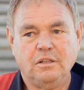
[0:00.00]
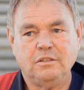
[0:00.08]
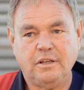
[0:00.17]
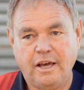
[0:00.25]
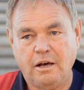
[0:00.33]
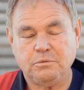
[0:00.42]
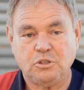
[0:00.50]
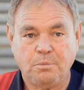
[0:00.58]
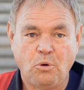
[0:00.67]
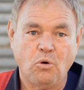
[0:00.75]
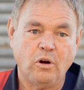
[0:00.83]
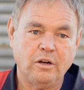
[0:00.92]
to help
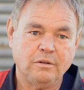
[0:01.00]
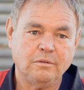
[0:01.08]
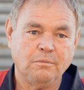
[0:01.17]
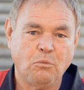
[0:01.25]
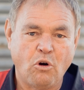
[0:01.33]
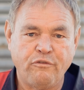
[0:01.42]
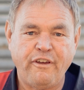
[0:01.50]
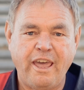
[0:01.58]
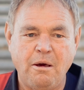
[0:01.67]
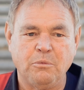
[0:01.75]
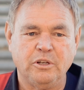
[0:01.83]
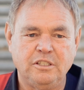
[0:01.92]
support more
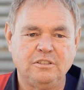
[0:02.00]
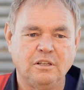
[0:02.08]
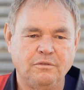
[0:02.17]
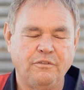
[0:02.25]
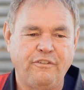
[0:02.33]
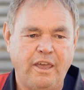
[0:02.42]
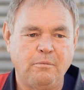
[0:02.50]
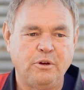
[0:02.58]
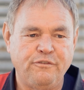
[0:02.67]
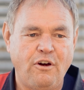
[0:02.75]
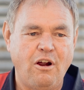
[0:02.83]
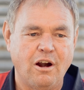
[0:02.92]
families of the family
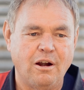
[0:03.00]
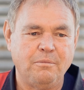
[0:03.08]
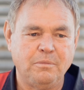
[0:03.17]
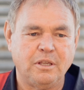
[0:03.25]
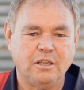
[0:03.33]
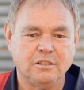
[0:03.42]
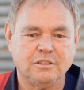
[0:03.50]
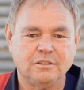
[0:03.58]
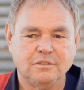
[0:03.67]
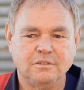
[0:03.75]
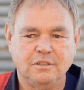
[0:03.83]
farm because